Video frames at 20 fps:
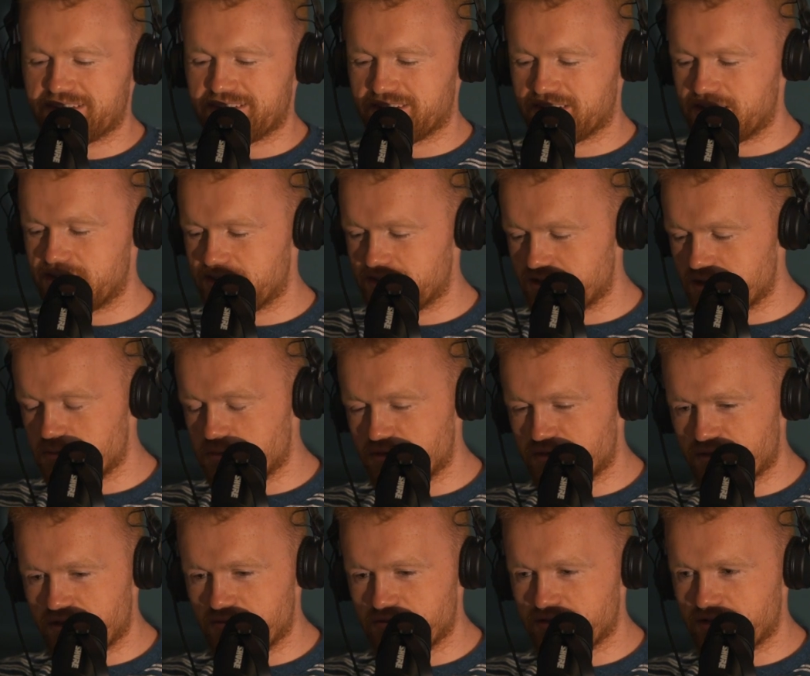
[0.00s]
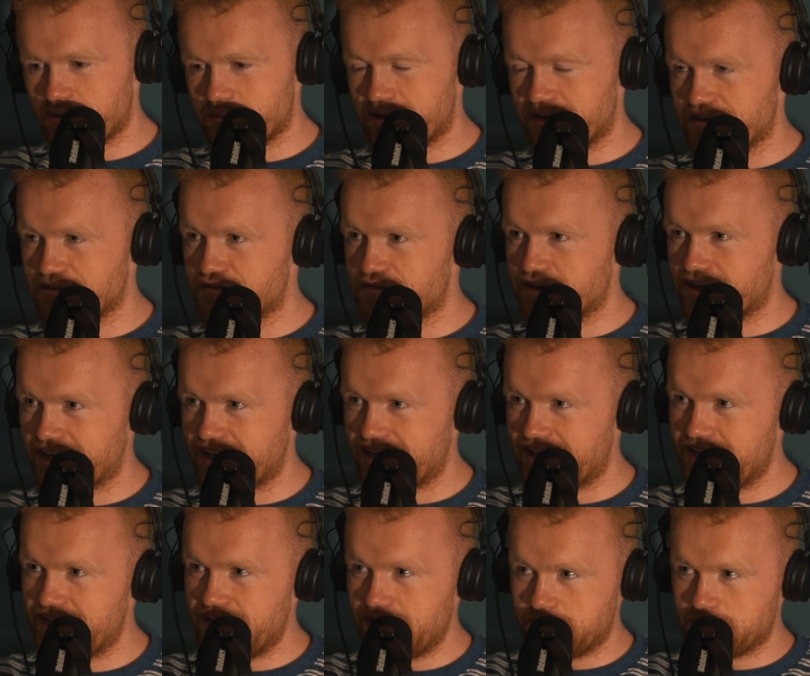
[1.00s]
So I did a double front flip, and I
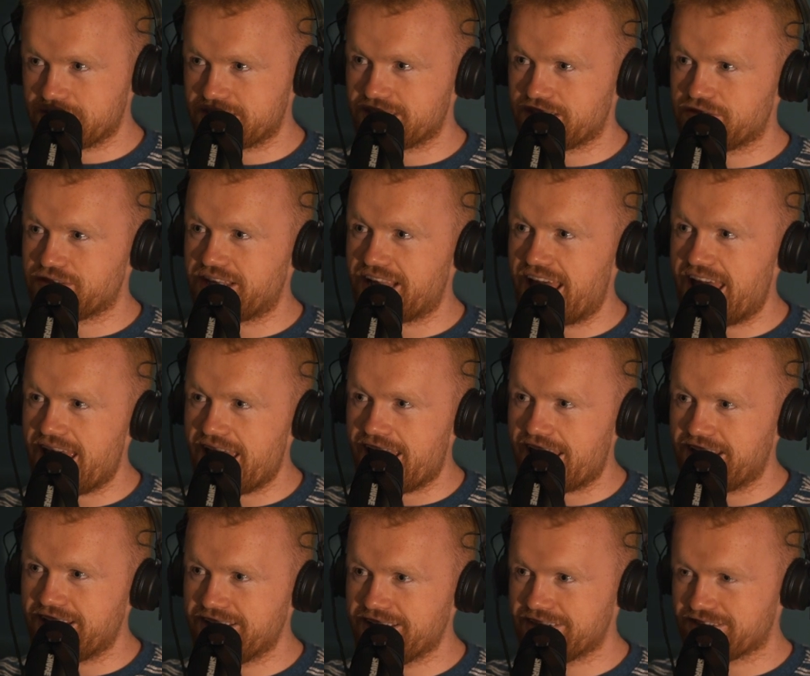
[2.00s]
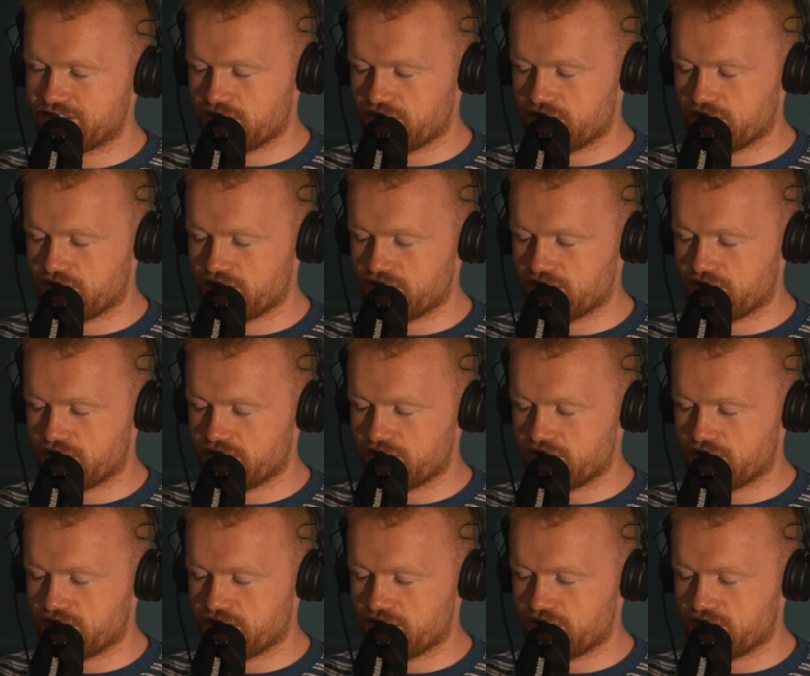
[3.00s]
fucking kneed myself in the head.